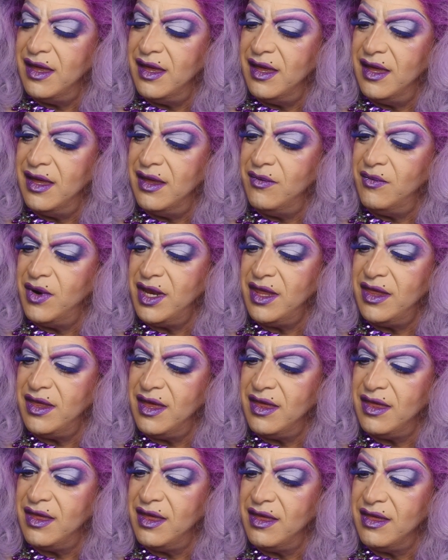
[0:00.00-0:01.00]
Uh, what is
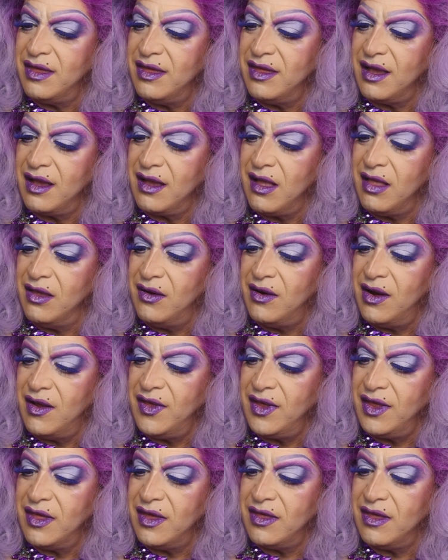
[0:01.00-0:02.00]
this? This is the color. I
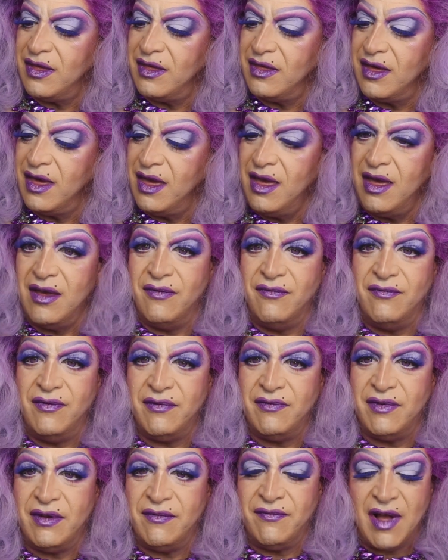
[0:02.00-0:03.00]
think this is
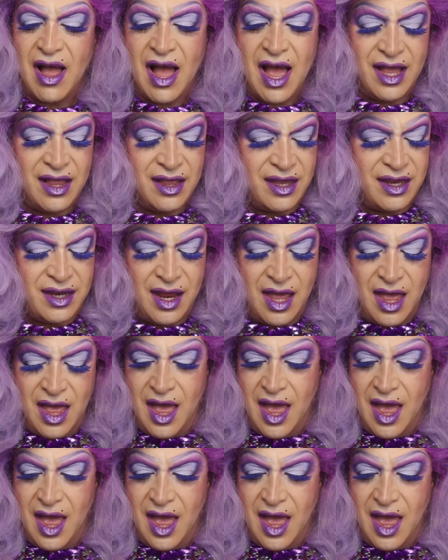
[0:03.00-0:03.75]
Vivid Violet.